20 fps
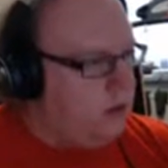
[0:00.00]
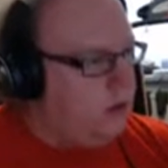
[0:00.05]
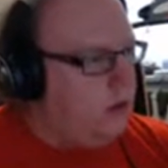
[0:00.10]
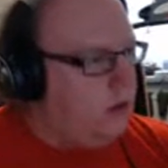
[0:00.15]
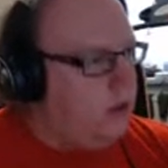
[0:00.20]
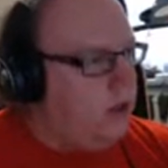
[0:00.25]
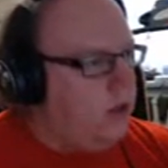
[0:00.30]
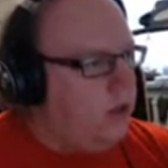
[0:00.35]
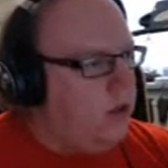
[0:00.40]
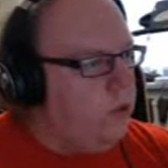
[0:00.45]

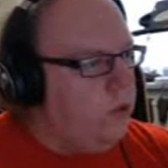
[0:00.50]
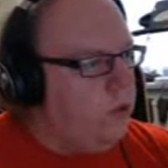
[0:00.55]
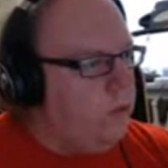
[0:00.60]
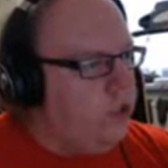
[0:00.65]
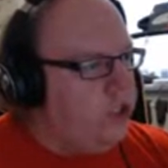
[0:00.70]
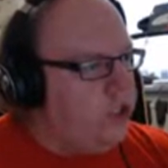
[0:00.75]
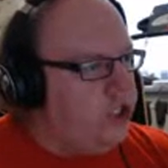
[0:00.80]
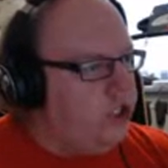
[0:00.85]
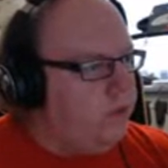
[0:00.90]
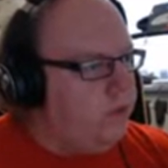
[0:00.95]
Yeah, we
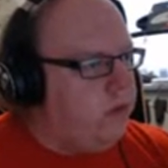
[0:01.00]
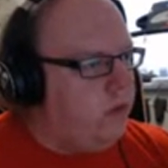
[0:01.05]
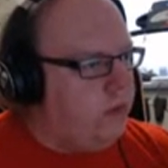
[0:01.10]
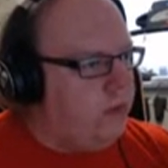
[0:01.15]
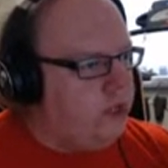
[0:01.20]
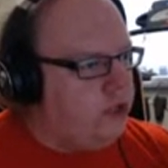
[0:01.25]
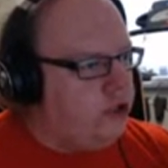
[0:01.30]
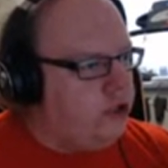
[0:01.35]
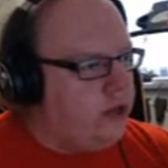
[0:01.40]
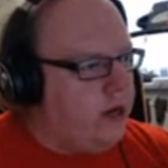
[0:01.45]
should
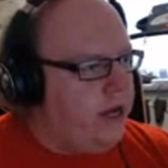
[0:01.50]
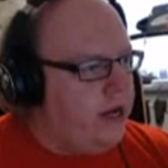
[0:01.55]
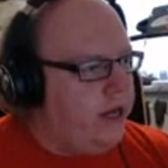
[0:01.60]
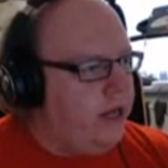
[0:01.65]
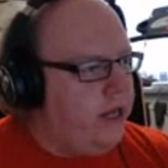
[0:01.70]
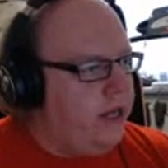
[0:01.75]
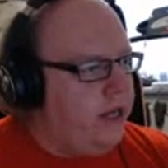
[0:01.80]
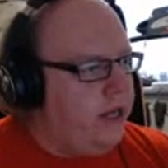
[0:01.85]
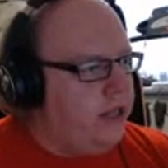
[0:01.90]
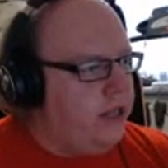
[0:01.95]
probably try
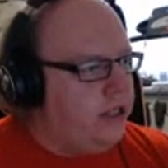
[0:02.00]
like